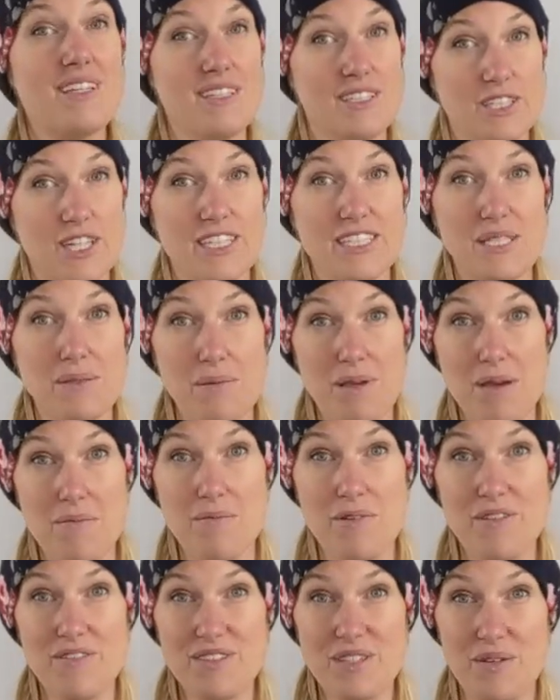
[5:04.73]
Trust me, it
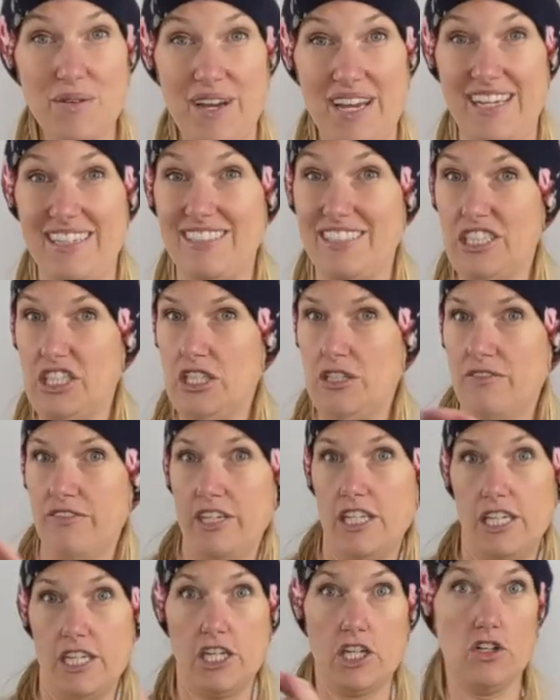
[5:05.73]
moves quick, so you're gonna
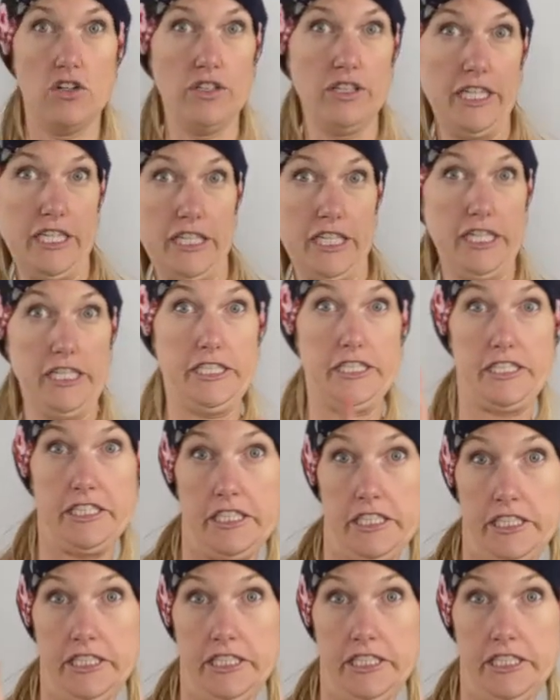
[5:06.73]
feel like you're going like this.